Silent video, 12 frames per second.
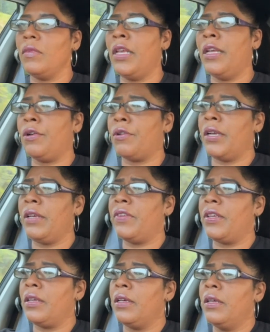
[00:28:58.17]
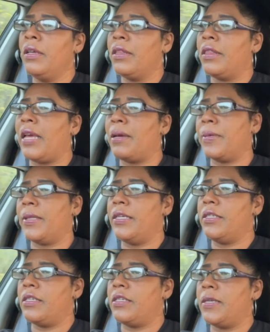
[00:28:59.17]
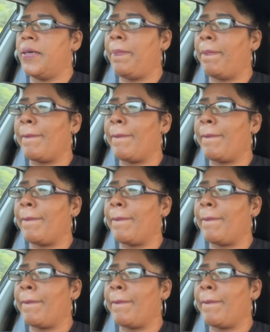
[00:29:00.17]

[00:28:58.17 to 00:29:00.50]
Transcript: and grieving that relationship.